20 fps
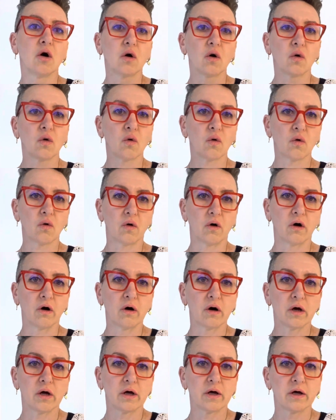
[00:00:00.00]

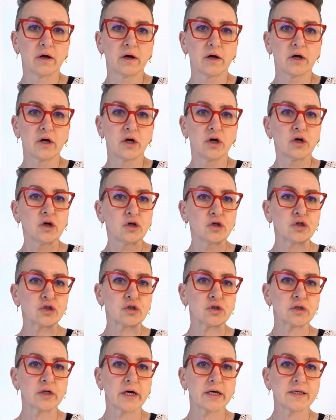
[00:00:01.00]
Or
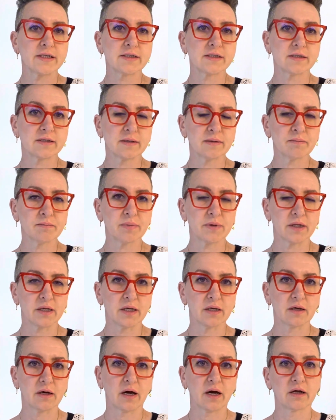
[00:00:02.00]
should I
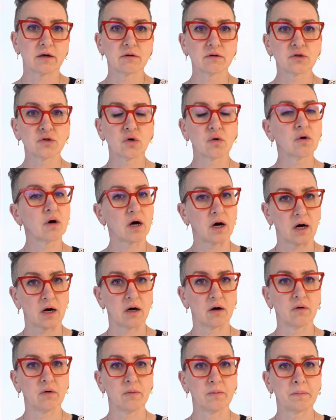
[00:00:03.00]
simply, I don't know
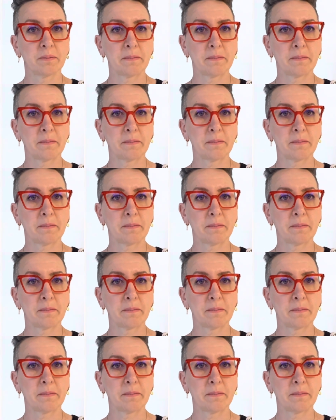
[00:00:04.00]
how